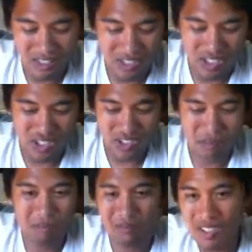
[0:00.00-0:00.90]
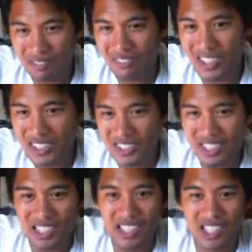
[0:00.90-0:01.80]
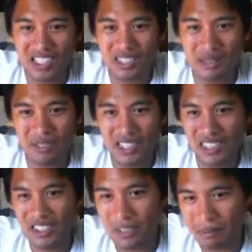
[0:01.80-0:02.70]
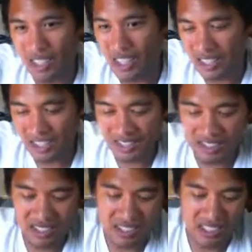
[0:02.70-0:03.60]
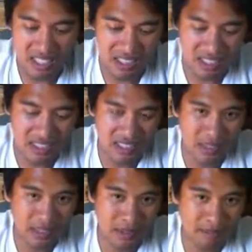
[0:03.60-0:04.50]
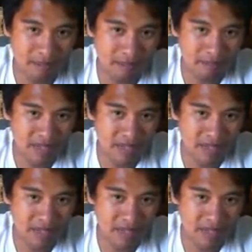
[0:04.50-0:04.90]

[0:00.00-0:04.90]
will eventually cost him against some guys. Um,